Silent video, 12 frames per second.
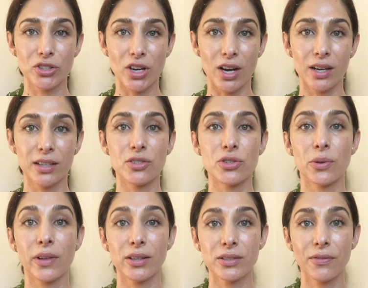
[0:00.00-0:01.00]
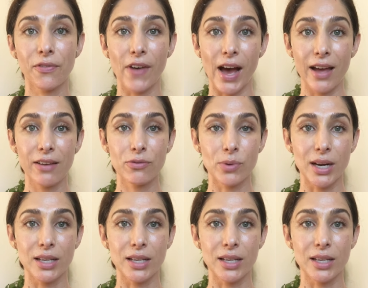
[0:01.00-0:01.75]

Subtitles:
sha in 2005 when